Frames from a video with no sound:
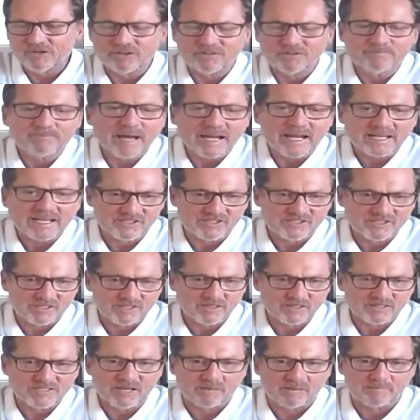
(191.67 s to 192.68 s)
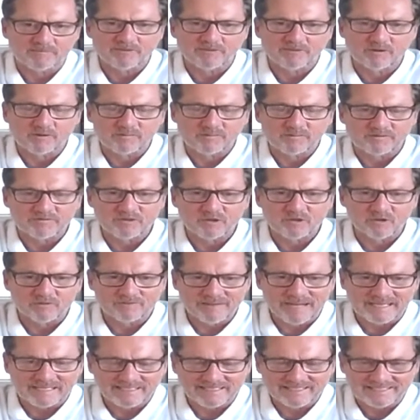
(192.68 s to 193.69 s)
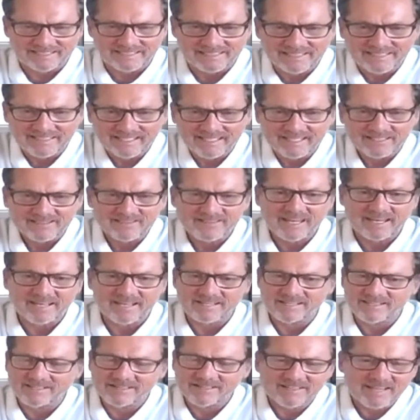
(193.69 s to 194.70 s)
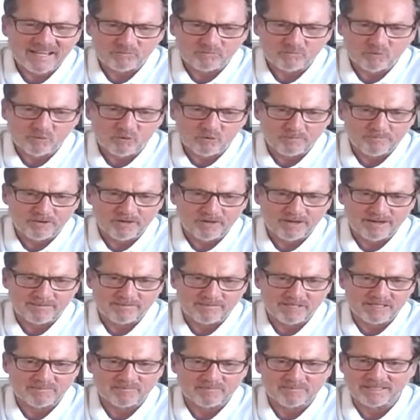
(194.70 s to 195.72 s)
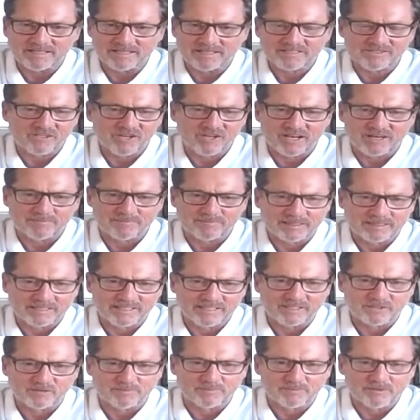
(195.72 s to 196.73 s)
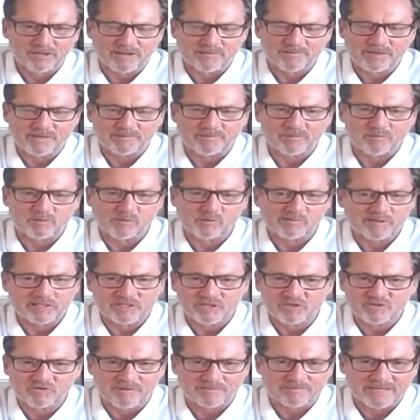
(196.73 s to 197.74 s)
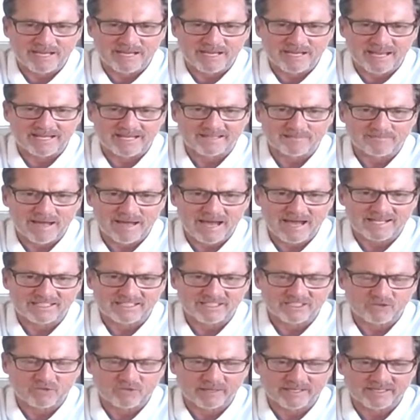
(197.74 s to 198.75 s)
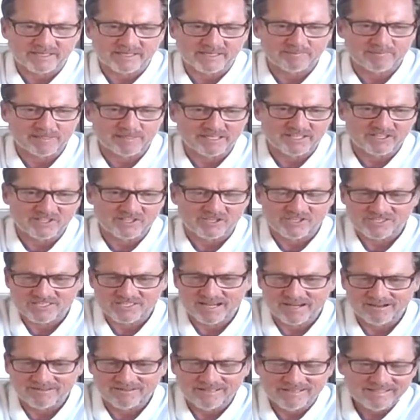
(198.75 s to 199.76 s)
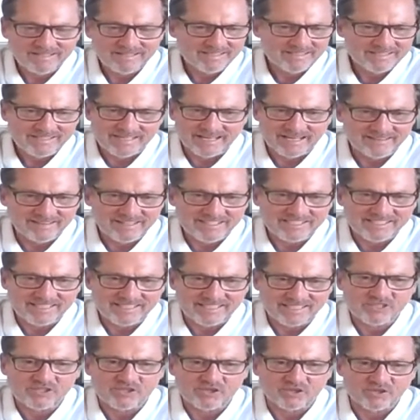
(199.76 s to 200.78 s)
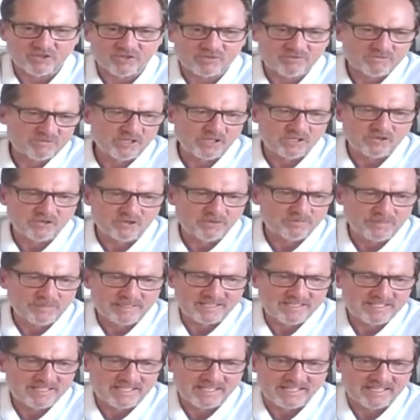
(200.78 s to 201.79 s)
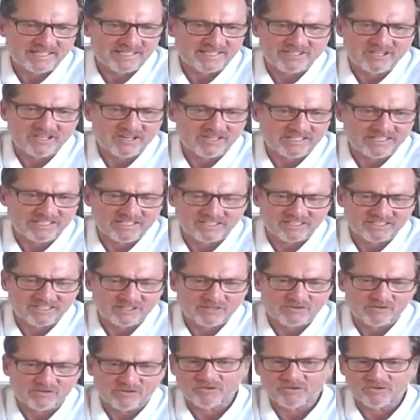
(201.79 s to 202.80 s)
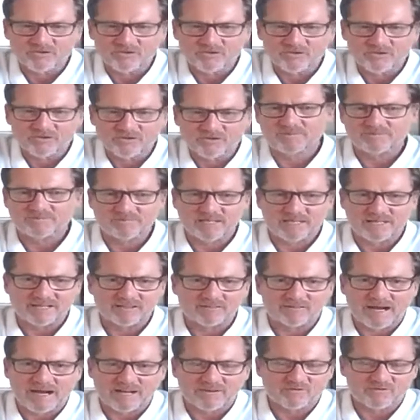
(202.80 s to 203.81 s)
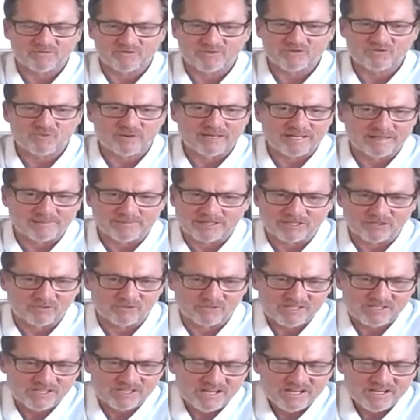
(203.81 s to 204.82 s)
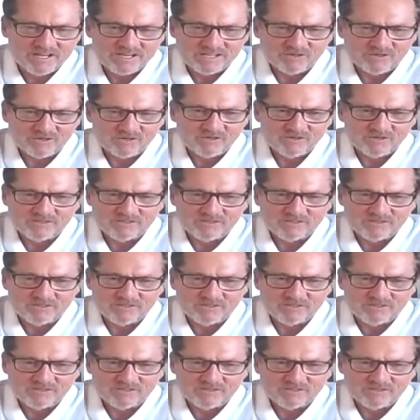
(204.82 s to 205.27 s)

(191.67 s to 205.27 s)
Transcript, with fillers: turn back to some, some form of normality, then that war premium and geopolitical premium will be stripped out of the market quickly, Manisha. So you know that's the issue. You could be sitting at a ninety dollar crude up to you know one hundred and twenty because